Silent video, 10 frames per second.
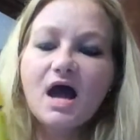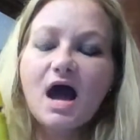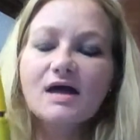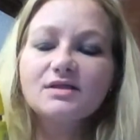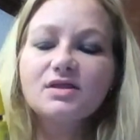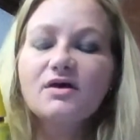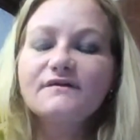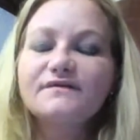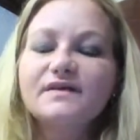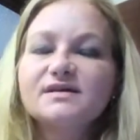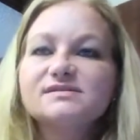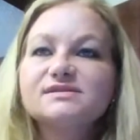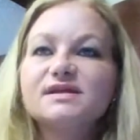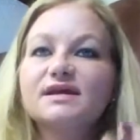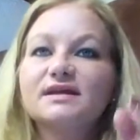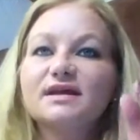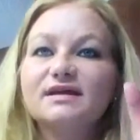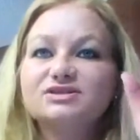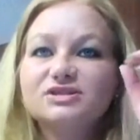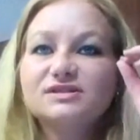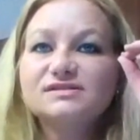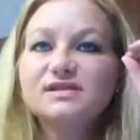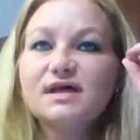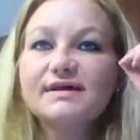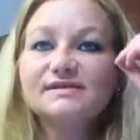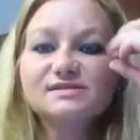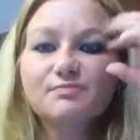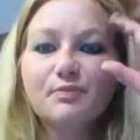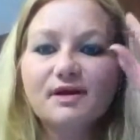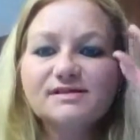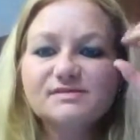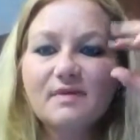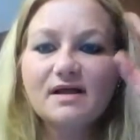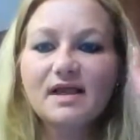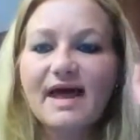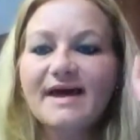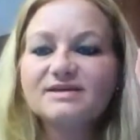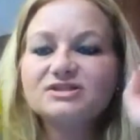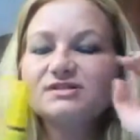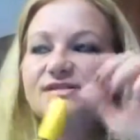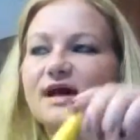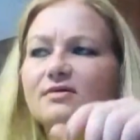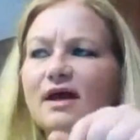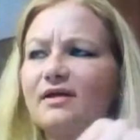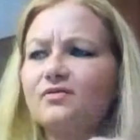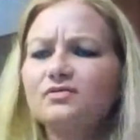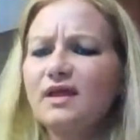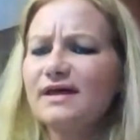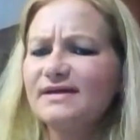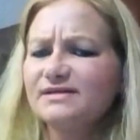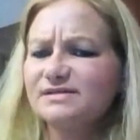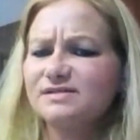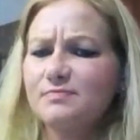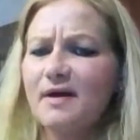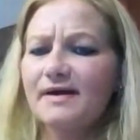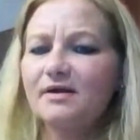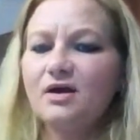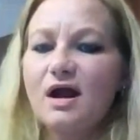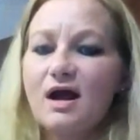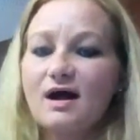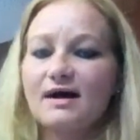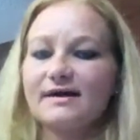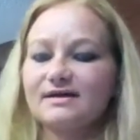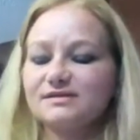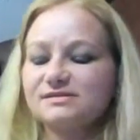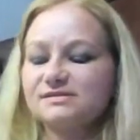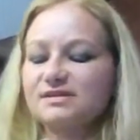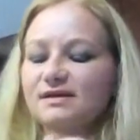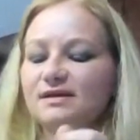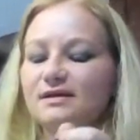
I love this. It it just like spreads my lashes out. I don't like spider eyes.